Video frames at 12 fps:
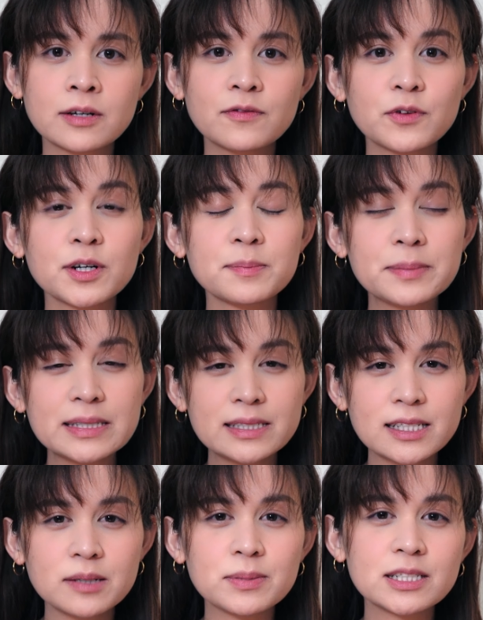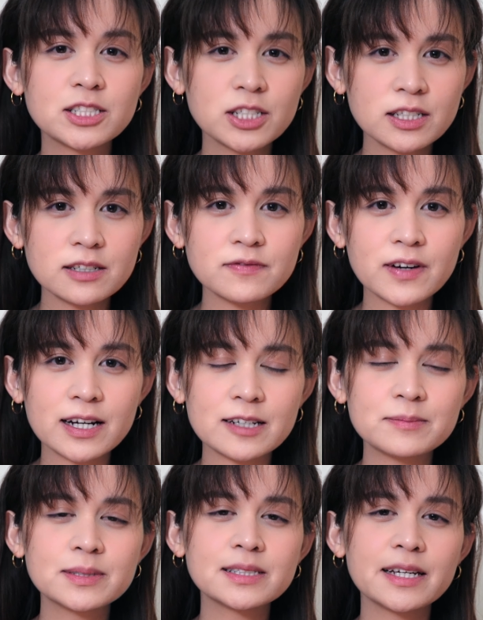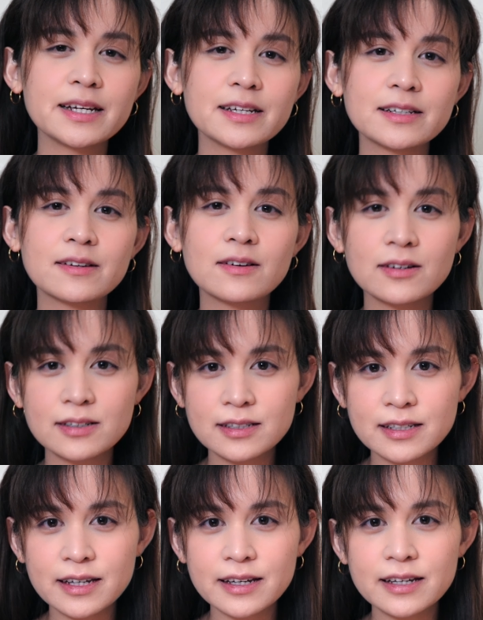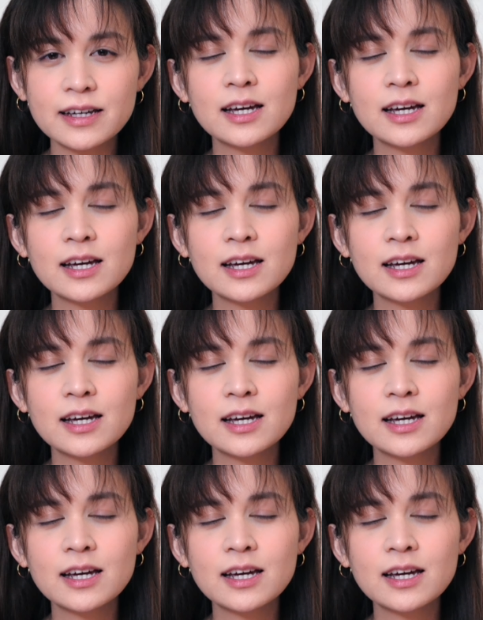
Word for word: For busy but chiller vibes, stay in Hongdae,